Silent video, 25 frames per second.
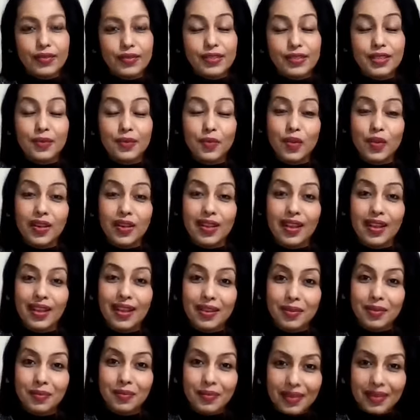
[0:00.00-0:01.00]
For someone
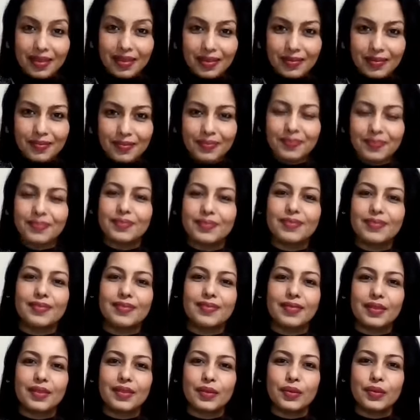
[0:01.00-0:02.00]
like me
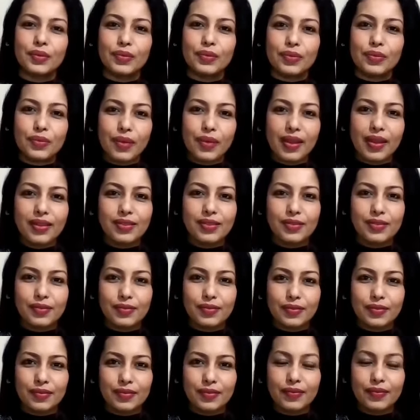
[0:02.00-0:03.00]
who tried
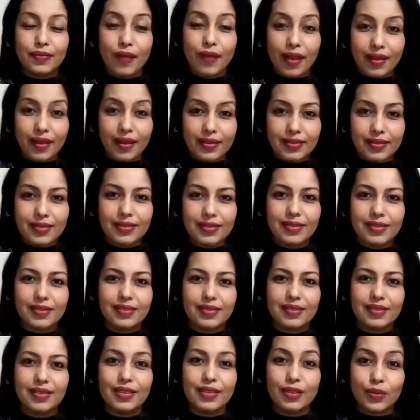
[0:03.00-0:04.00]
to find
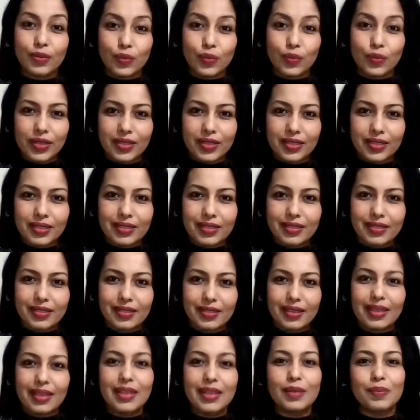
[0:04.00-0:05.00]
her worth
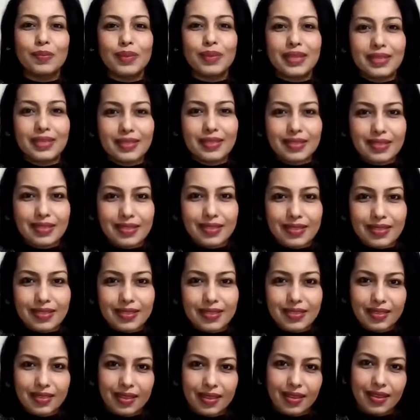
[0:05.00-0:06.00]
in
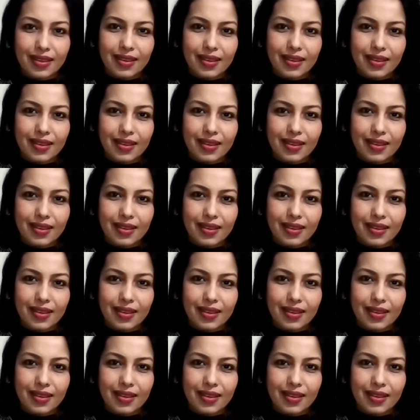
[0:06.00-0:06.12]
places